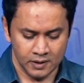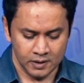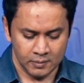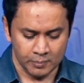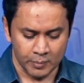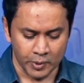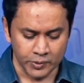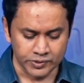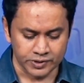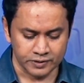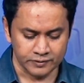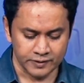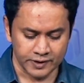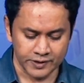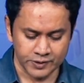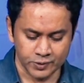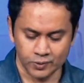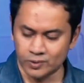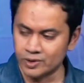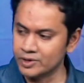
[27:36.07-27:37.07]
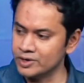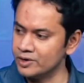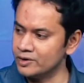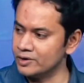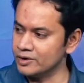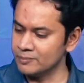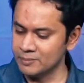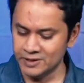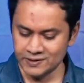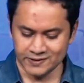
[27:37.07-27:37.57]
Most of us who are
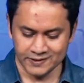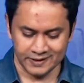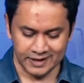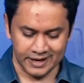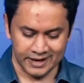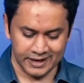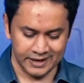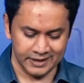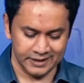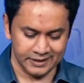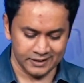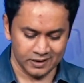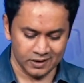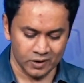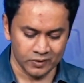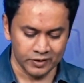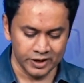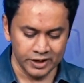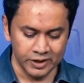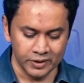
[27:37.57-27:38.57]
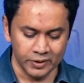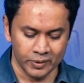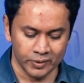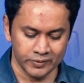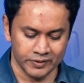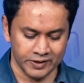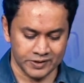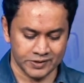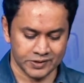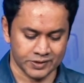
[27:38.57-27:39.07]
hearing me today already know
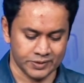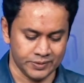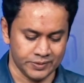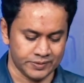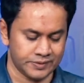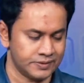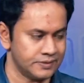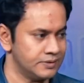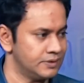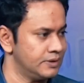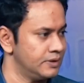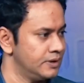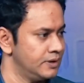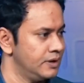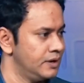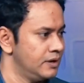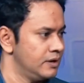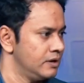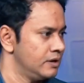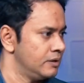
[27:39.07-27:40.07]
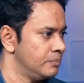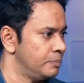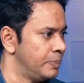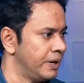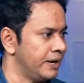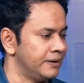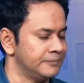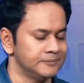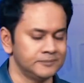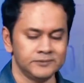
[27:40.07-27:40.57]
these truths.
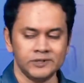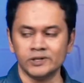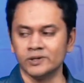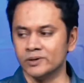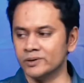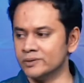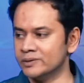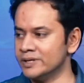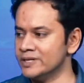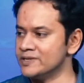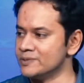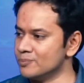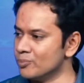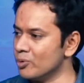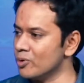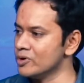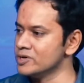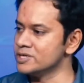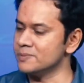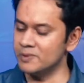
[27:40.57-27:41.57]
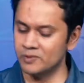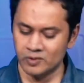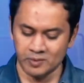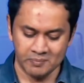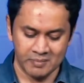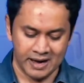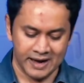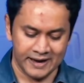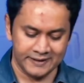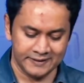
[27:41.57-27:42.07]
But, you know, it's important to be
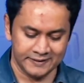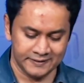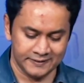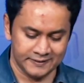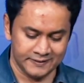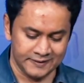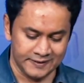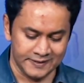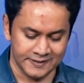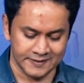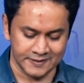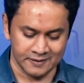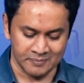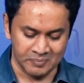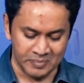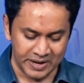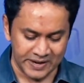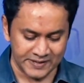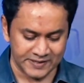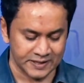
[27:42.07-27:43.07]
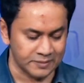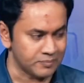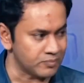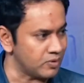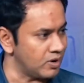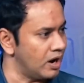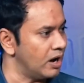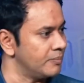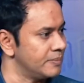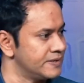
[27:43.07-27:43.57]
reminded these amazing
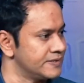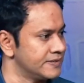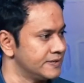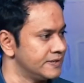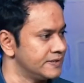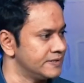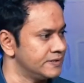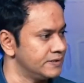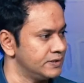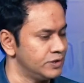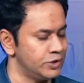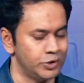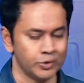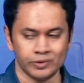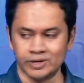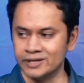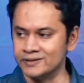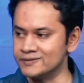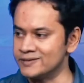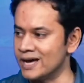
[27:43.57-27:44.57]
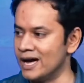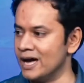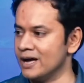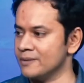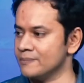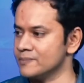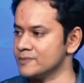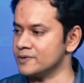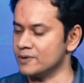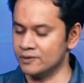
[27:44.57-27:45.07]
promises during
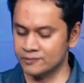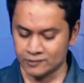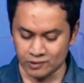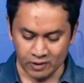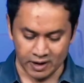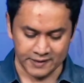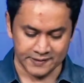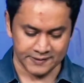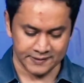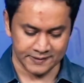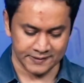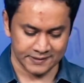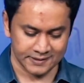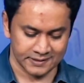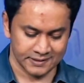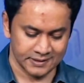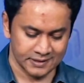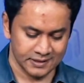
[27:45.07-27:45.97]
times of crisis.